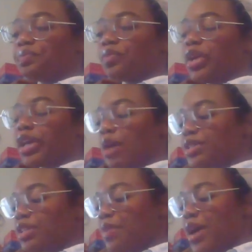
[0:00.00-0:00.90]
when it
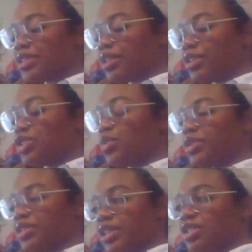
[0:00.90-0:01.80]
comes to the masculine, she
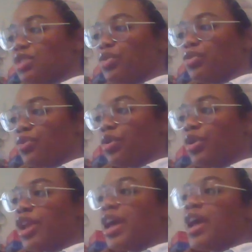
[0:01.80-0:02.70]
wants things to move
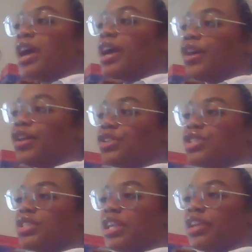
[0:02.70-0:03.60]
forward, and
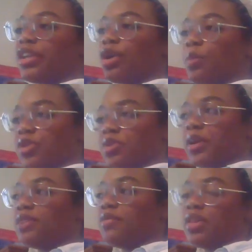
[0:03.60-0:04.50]
she's healing her
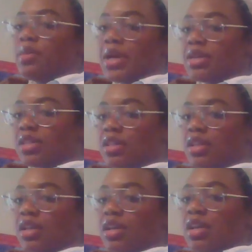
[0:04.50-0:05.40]
perspective on the masculine.
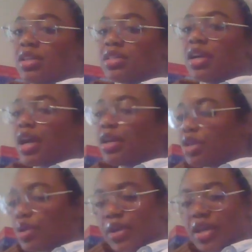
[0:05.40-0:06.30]
It's I
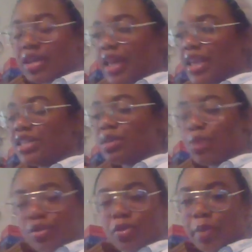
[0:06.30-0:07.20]
know, he's a
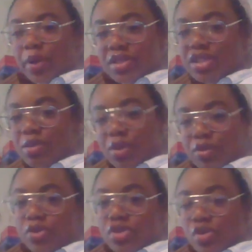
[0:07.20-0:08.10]
beautiful person, he's a
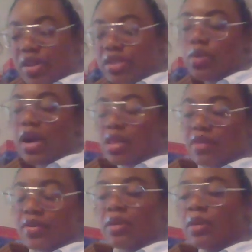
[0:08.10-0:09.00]
beautiful soul, that's why I
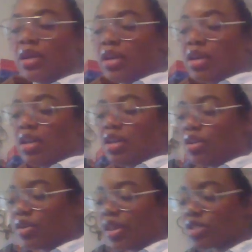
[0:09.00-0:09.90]
love him.
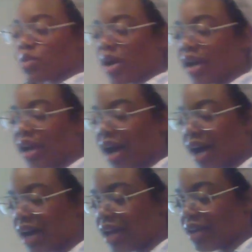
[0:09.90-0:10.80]
That's why
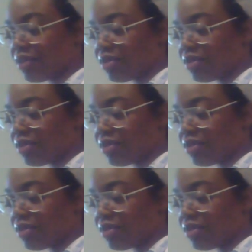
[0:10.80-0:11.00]
I